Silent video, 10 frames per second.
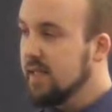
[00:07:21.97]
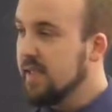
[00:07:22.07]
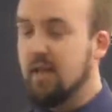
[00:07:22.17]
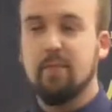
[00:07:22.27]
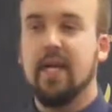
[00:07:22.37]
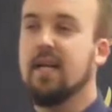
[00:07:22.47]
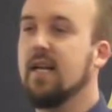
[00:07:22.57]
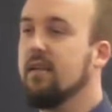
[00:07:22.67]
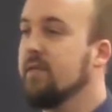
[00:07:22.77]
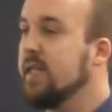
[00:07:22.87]
They may
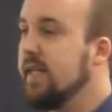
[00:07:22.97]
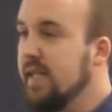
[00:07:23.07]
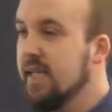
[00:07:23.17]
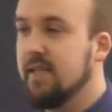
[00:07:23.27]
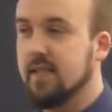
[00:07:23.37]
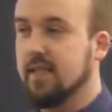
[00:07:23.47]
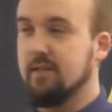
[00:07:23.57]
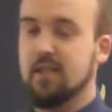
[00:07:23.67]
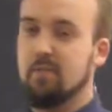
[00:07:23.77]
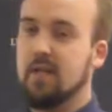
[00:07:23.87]
not even need a
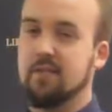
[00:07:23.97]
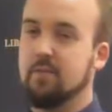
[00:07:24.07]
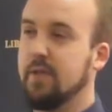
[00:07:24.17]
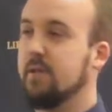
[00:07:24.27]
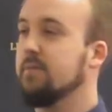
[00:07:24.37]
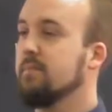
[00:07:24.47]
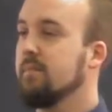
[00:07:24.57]
response from you.